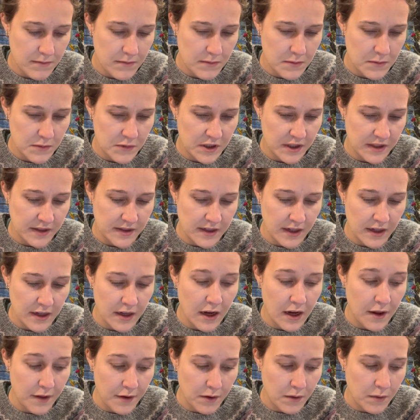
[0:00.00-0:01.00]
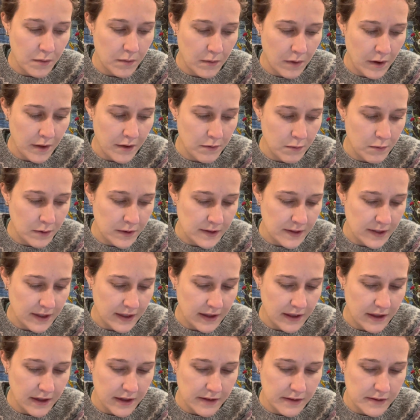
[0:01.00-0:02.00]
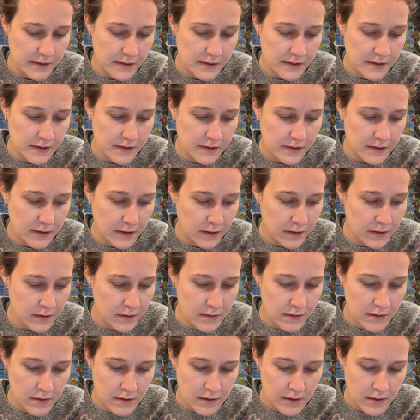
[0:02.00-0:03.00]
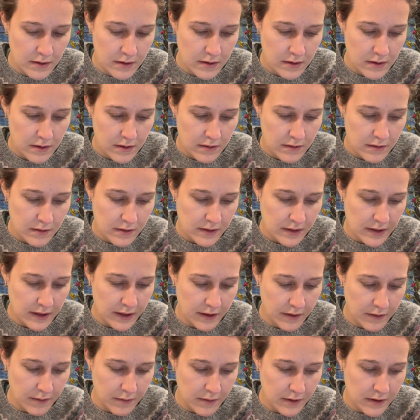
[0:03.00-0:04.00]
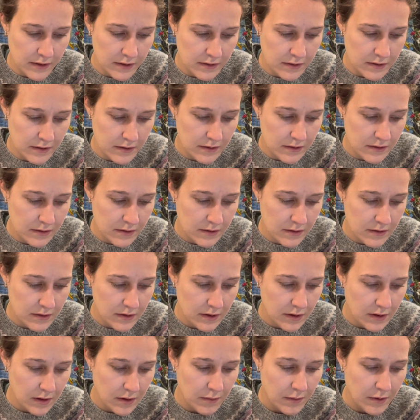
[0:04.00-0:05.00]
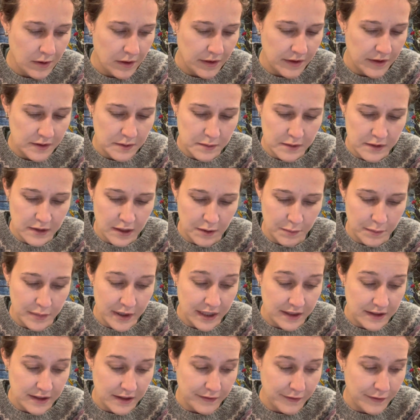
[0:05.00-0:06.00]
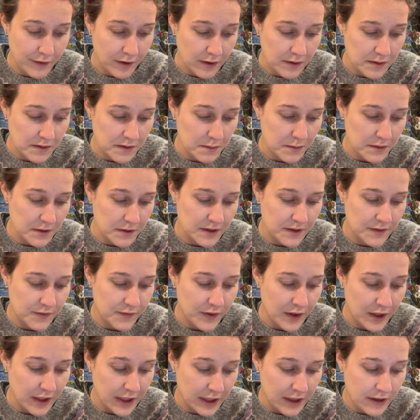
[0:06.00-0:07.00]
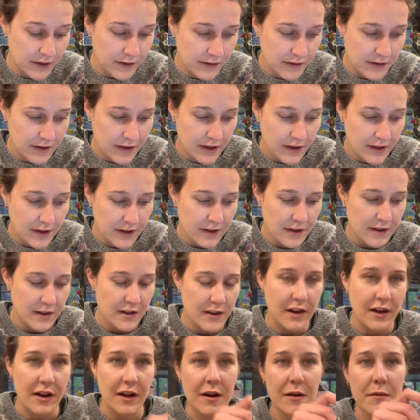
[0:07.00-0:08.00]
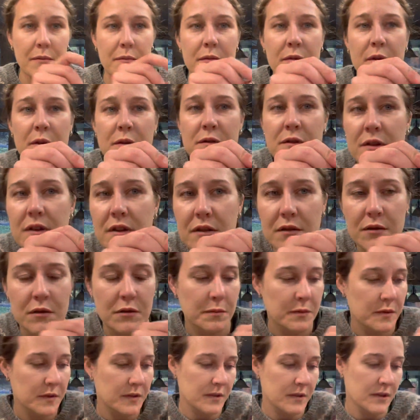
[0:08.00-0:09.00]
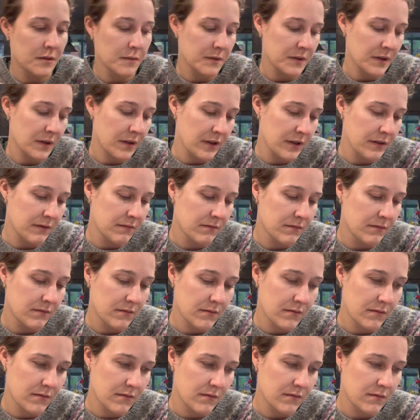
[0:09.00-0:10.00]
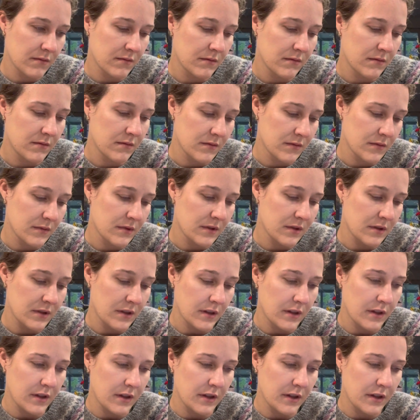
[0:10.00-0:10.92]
She's done other ones like this. So there's the other one. Well, this one's called Pixie Farts, which is funny. Those are, oops, no, sorry. Not that